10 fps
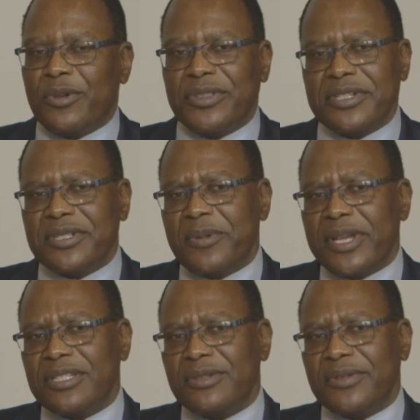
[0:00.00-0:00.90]
With
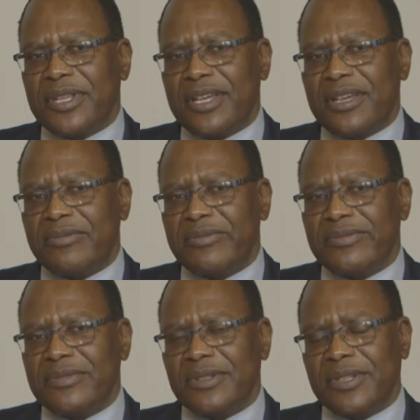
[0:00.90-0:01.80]
respect to
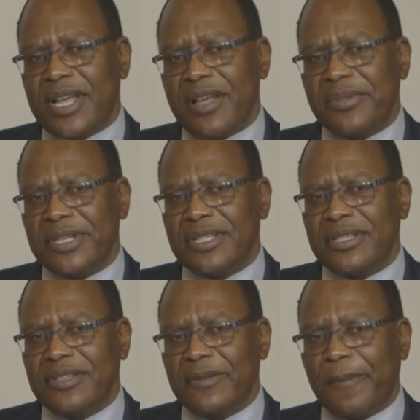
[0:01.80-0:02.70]
the
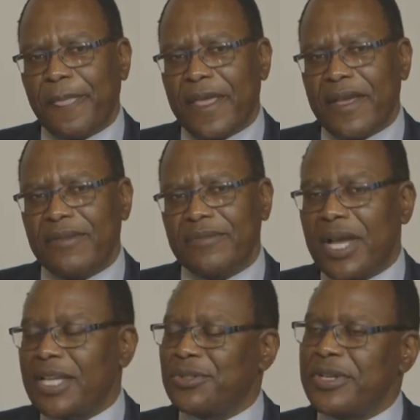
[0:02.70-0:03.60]
company,
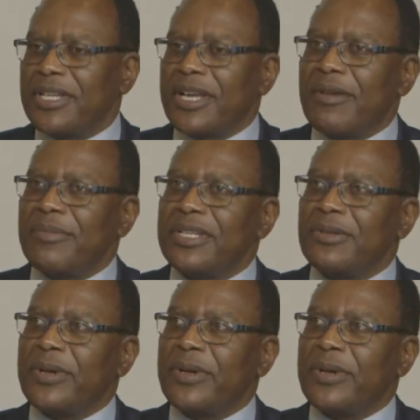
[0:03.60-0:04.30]
I joined the company